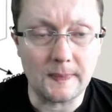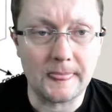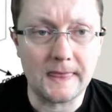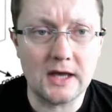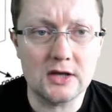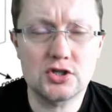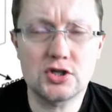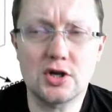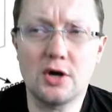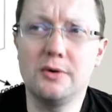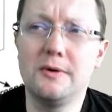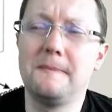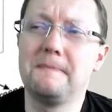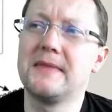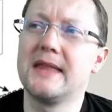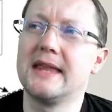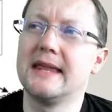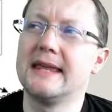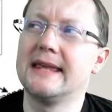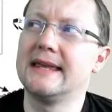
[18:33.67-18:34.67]
So
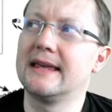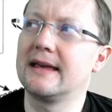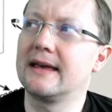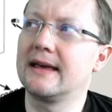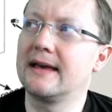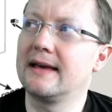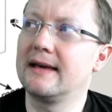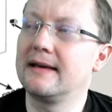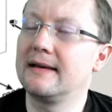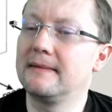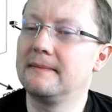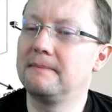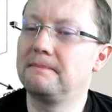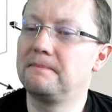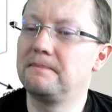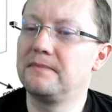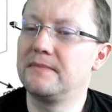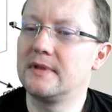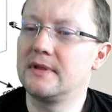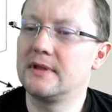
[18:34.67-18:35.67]

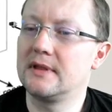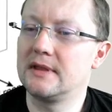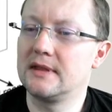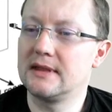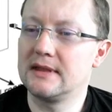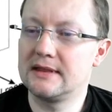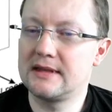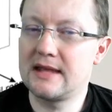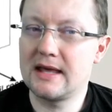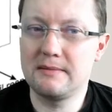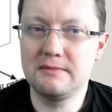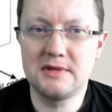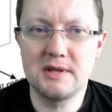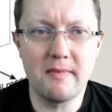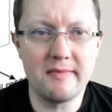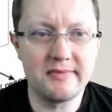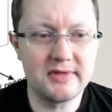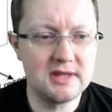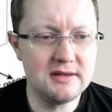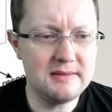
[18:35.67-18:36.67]

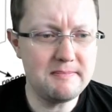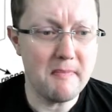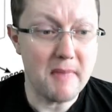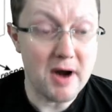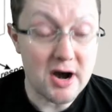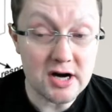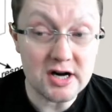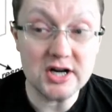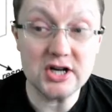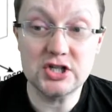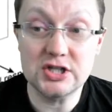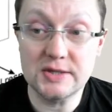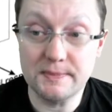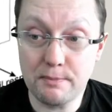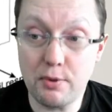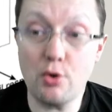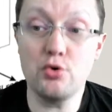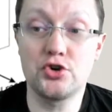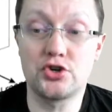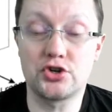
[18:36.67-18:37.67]
the mere
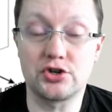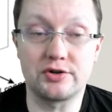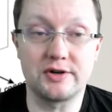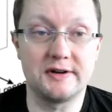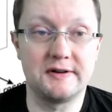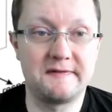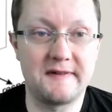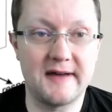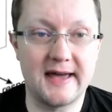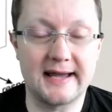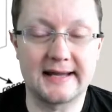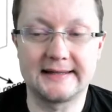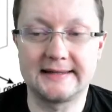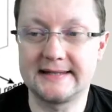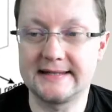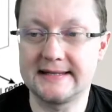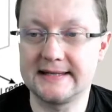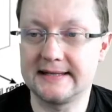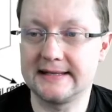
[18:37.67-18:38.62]
exposure effect